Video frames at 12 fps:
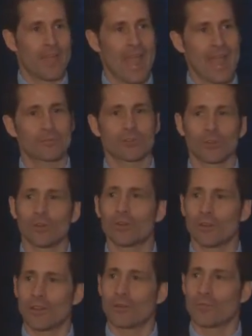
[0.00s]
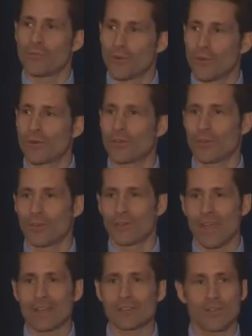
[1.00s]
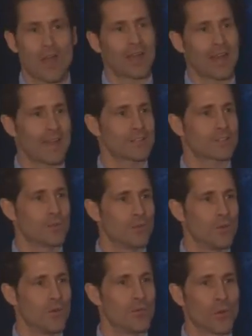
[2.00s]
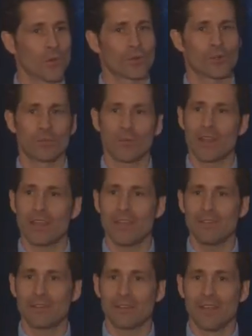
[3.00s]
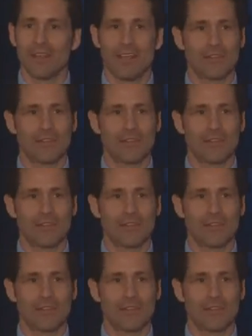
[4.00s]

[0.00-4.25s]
absolutely, the further that stock has to move in order to break even.